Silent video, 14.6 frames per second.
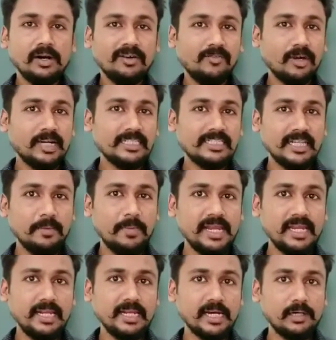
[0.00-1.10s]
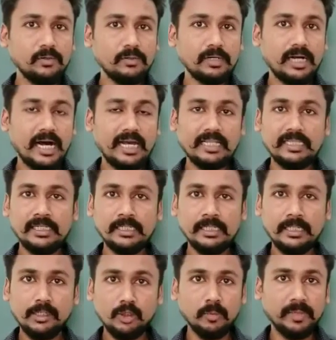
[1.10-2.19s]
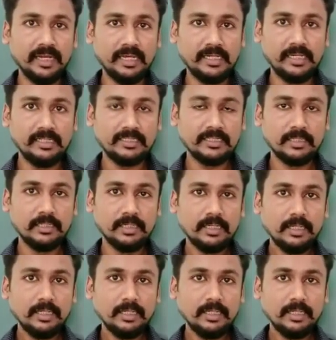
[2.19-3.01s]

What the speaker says: What is remaining now are the numericals.